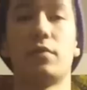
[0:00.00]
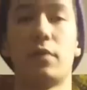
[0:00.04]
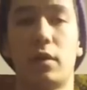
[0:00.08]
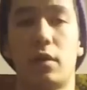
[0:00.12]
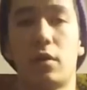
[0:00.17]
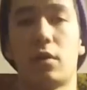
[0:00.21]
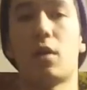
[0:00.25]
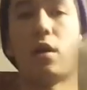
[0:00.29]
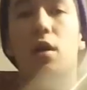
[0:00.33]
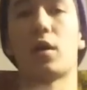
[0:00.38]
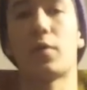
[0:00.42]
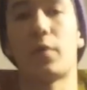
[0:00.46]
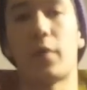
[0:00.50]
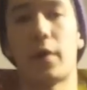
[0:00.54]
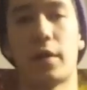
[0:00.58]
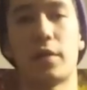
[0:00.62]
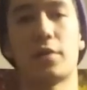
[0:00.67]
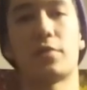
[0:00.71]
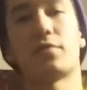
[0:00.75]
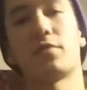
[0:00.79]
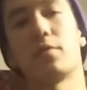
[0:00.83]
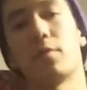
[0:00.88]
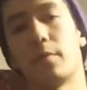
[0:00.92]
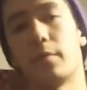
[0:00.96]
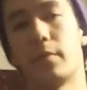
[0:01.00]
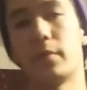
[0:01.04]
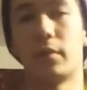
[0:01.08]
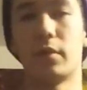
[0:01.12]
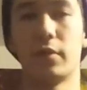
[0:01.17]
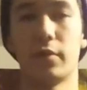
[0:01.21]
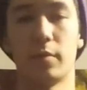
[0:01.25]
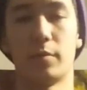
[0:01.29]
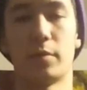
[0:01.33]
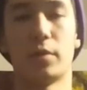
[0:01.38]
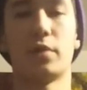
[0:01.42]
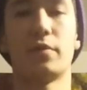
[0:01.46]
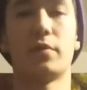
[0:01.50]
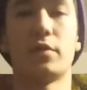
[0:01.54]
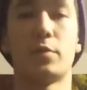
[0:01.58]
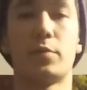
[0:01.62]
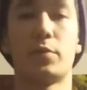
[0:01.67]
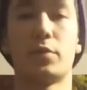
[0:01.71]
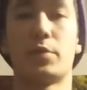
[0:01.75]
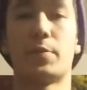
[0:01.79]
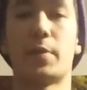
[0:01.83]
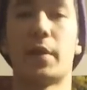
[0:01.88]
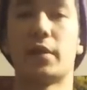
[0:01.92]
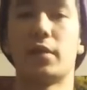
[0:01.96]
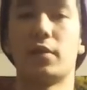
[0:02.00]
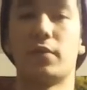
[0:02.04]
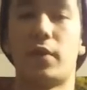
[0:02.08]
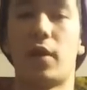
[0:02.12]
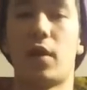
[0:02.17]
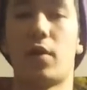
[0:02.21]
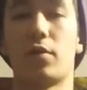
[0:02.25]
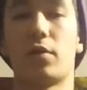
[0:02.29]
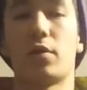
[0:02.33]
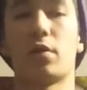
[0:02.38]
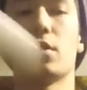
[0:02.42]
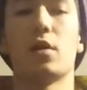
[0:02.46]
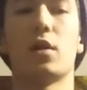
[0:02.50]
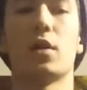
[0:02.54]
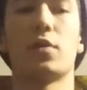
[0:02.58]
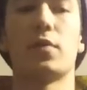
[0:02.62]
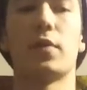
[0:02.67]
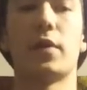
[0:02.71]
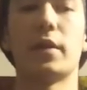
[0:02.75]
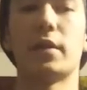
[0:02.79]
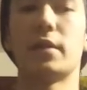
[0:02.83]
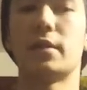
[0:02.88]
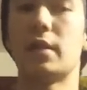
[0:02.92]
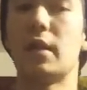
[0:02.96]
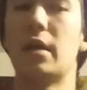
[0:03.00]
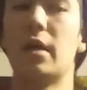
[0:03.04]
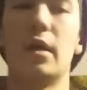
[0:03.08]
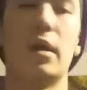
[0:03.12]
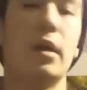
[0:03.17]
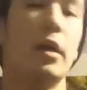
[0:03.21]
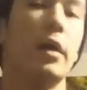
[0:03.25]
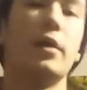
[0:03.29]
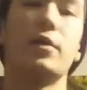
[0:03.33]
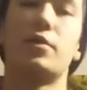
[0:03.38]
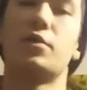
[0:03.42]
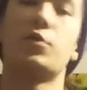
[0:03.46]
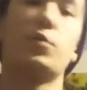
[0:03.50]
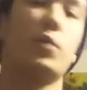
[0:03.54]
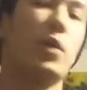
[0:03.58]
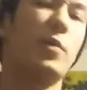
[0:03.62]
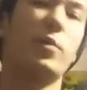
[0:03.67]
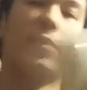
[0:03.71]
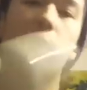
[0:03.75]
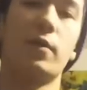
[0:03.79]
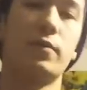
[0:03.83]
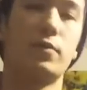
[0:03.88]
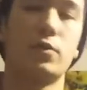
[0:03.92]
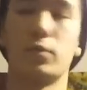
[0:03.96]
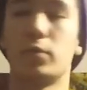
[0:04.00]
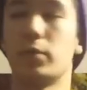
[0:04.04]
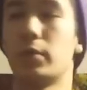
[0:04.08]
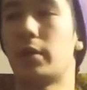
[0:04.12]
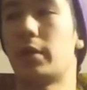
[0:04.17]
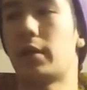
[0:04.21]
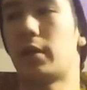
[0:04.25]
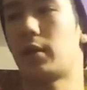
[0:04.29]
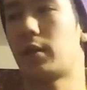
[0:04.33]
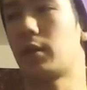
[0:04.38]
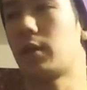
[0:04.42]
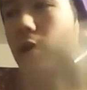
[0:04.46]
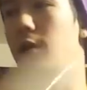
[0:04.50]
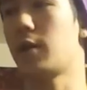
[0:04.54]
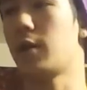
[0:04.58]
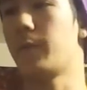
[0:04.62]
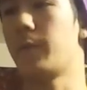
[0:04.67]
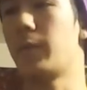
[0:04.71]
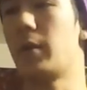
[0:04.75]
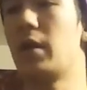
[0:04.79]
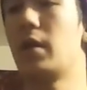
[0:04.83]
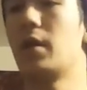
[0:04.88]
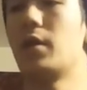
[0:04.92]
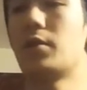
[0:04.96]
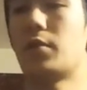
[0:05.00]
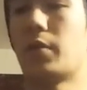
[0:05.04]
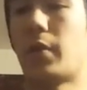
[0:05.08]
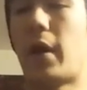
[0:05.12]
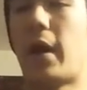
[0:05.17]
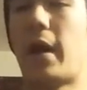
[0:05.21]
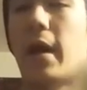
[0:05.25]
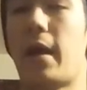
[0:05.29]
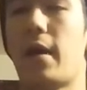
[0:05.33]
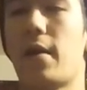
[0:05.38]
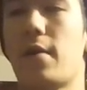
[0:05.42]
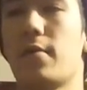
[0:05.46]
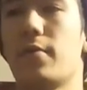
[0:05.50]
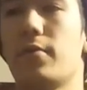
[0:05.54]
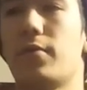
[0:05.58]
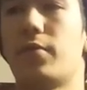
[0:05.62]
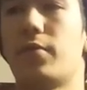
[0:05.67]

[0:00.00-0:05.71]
in clockwise, from the observer's perspective, counterclockwise, just what I'm comfortable with. So I have